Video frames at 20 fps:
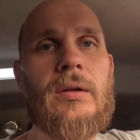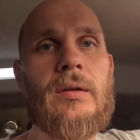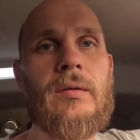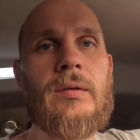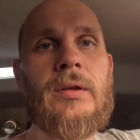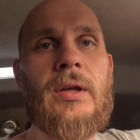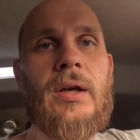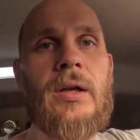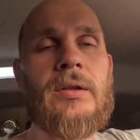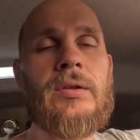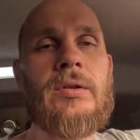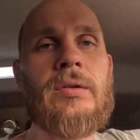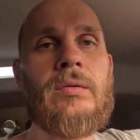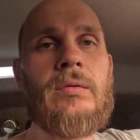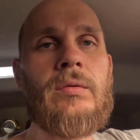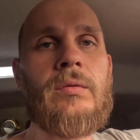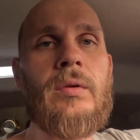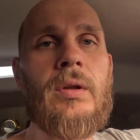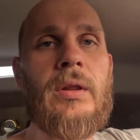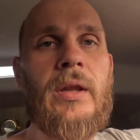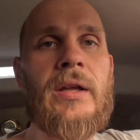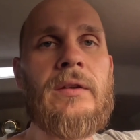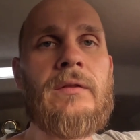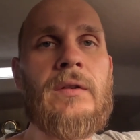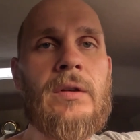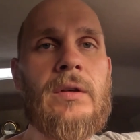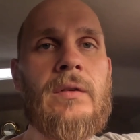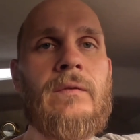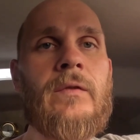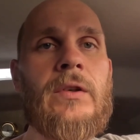that do
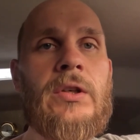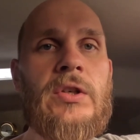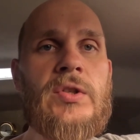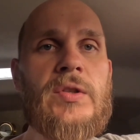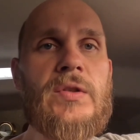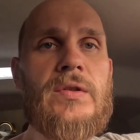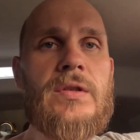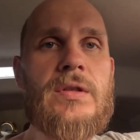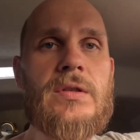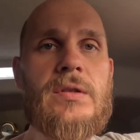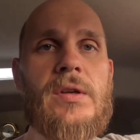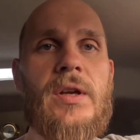electric conversions,